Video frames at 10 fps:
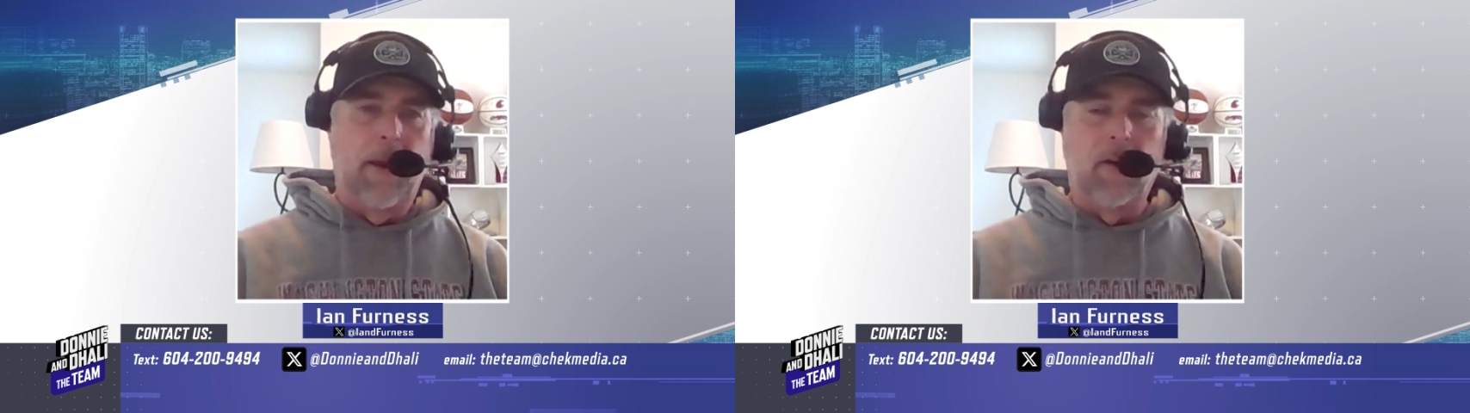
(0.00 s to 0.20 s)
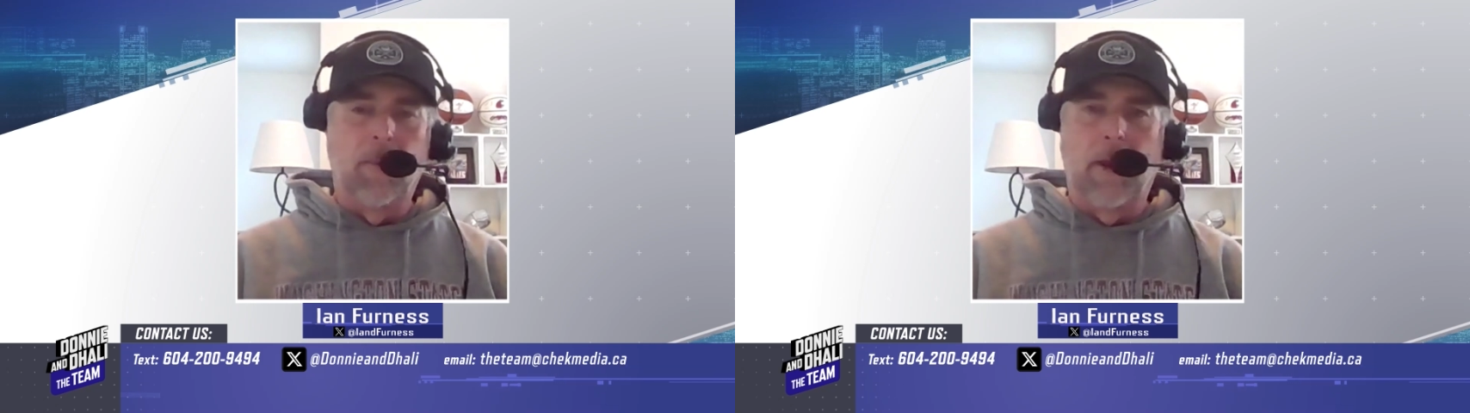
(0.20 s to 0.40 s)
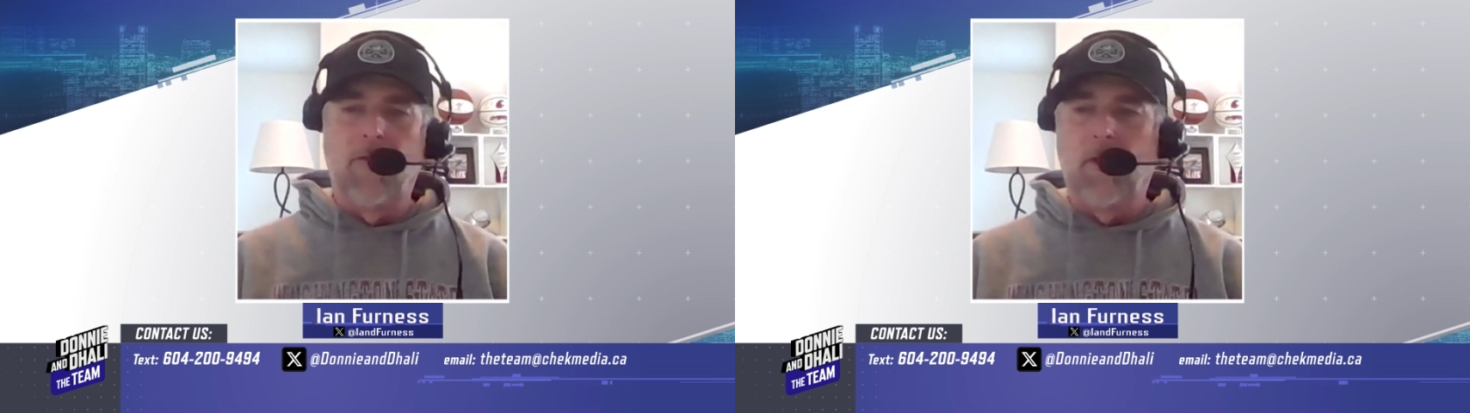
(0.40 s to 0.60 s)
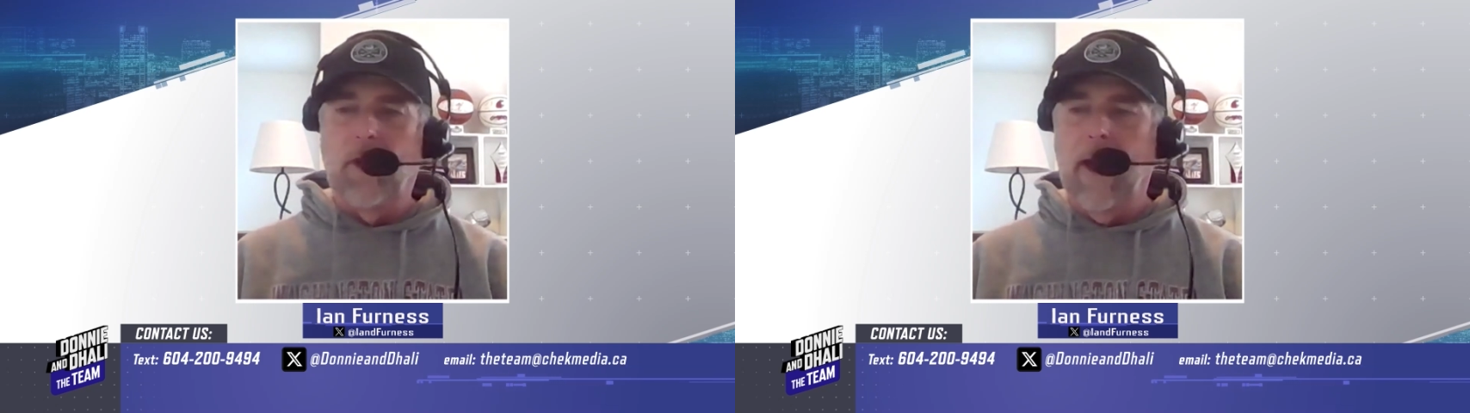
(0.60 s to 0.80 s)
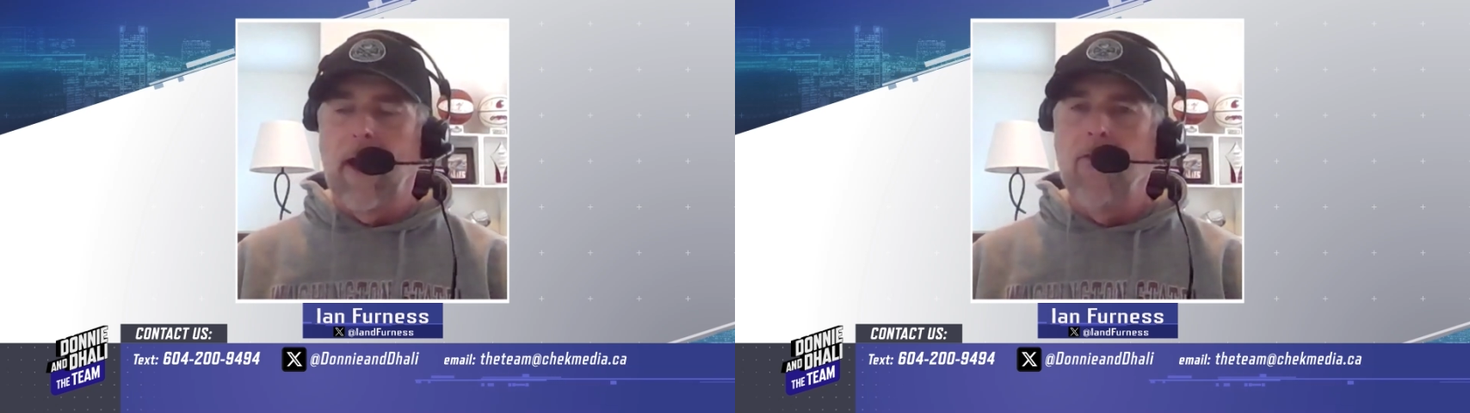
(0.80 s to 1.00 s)
Baker
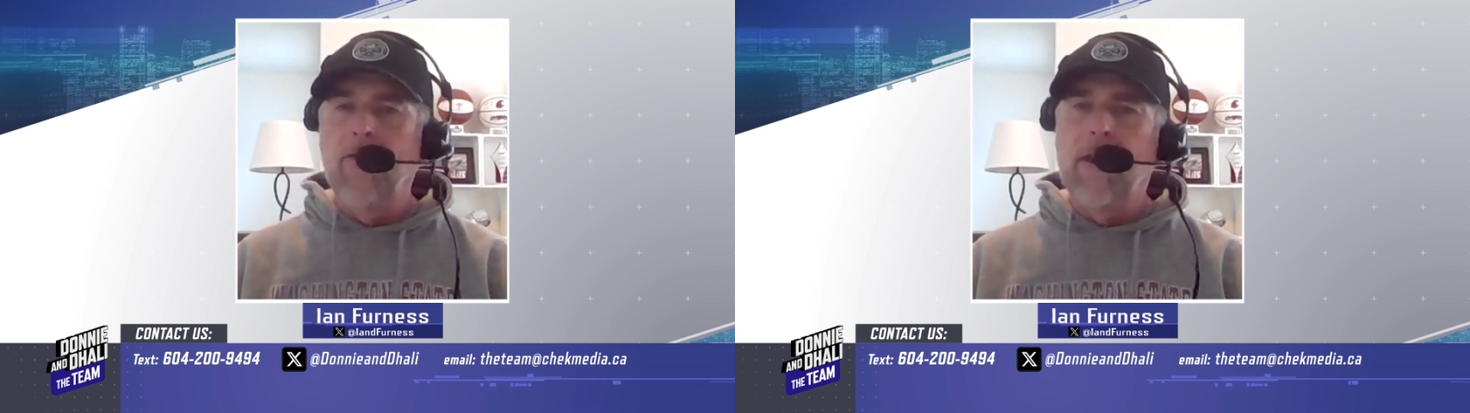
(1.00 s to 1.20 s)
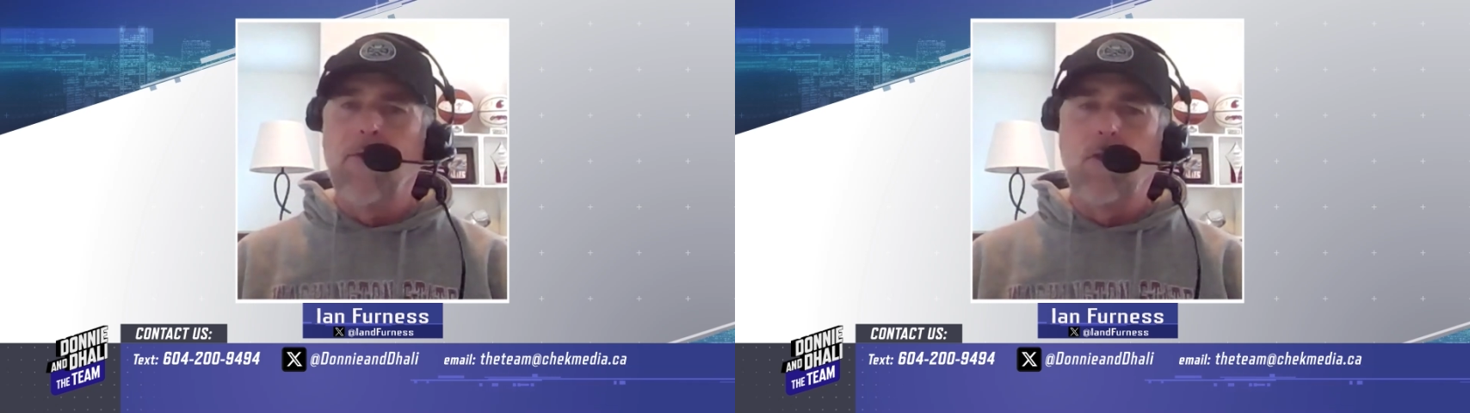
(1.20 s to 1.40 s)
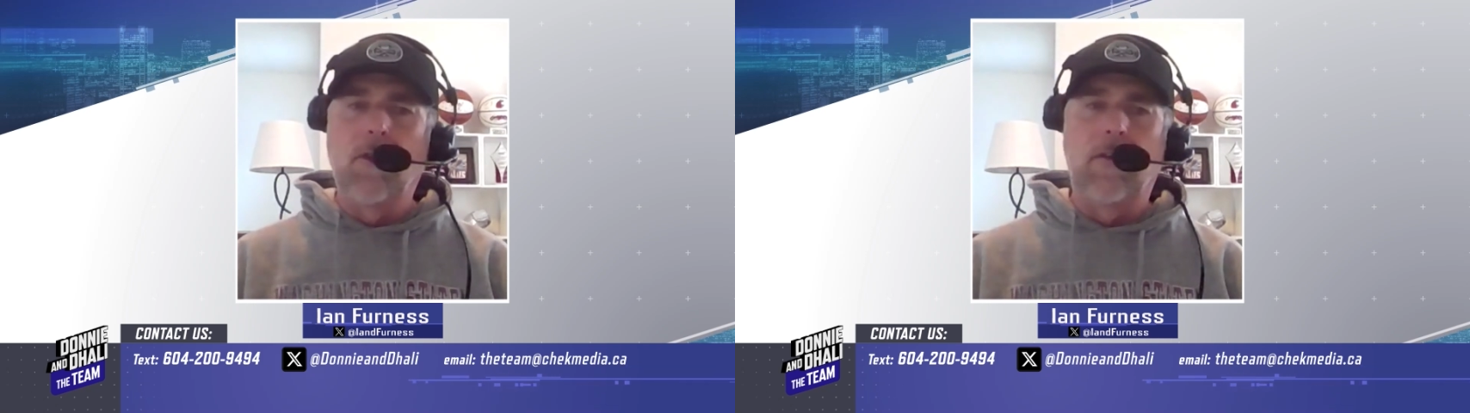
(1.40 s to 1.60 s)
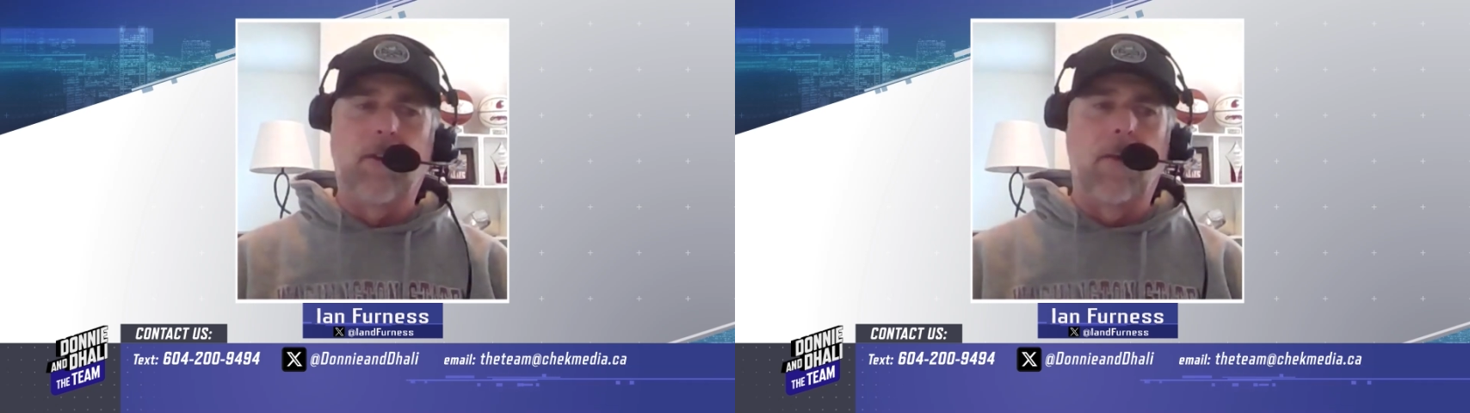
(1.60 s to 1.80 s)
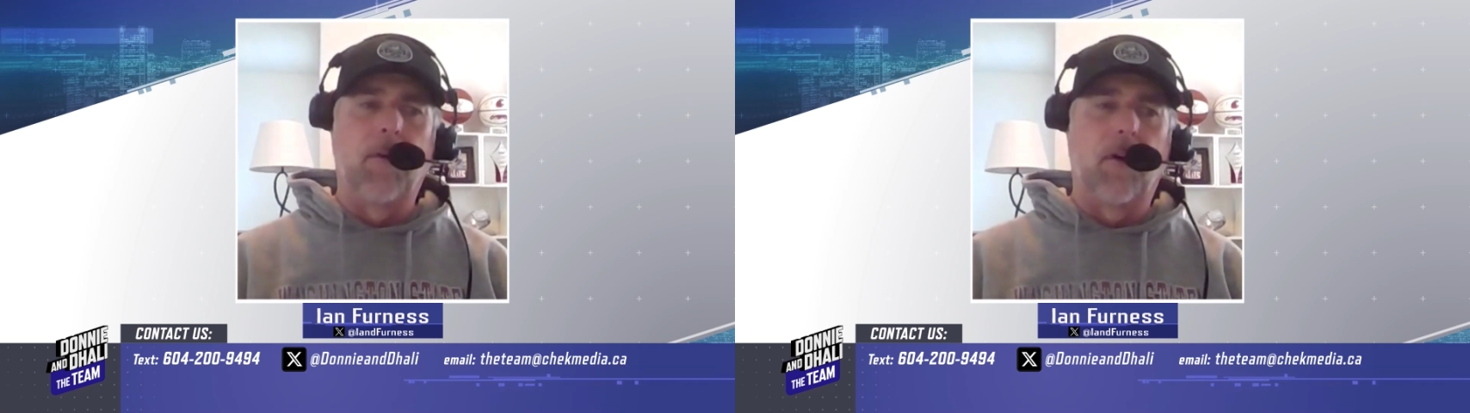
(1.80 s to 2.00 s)
Mayfield. I think if you look at
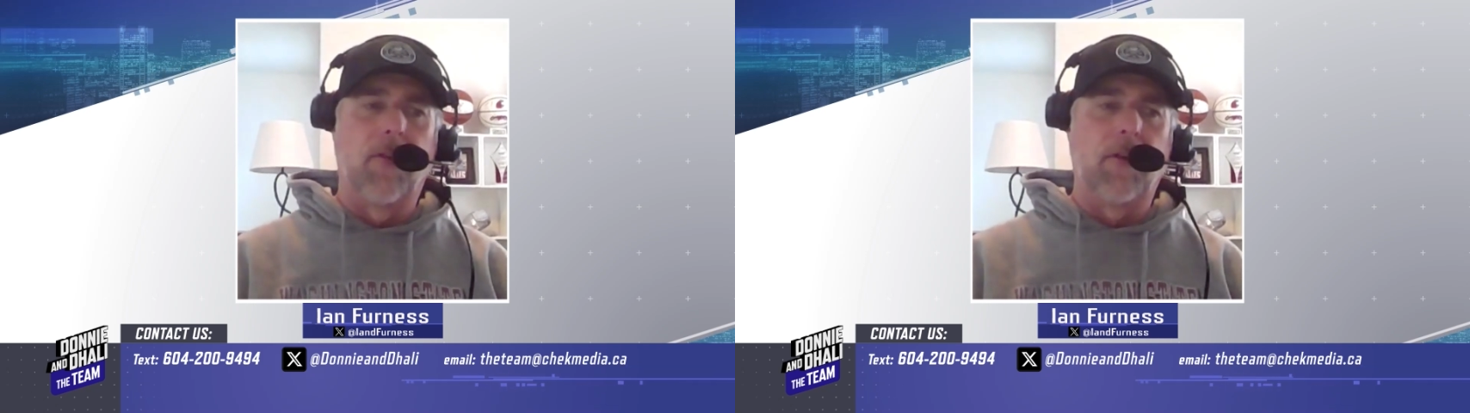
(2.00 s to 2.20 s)
Sam Darnold,